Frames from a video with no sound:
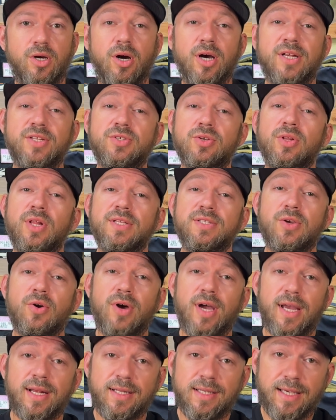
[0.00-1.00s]
All right, so let's
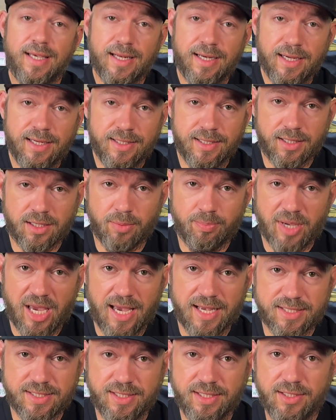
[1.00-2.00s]
go ahead and get into
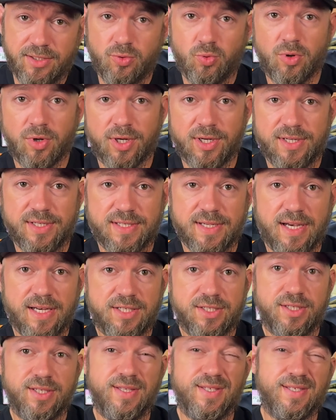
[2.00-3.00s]
capacity and
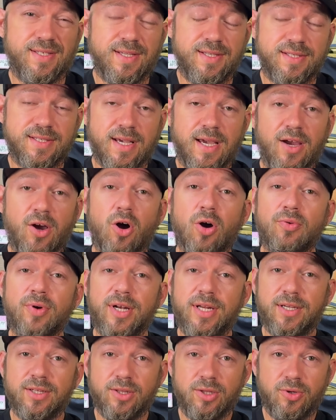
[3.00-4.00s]
organization, since I
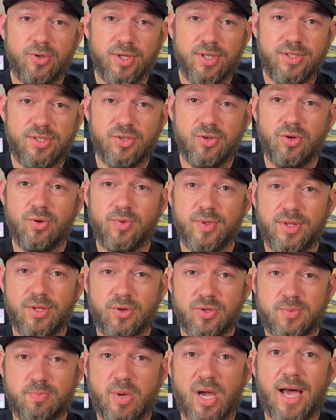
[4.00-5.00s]
already alluded to it with
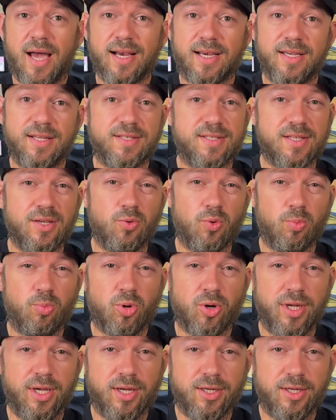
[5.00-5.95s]
those pockets that were pretty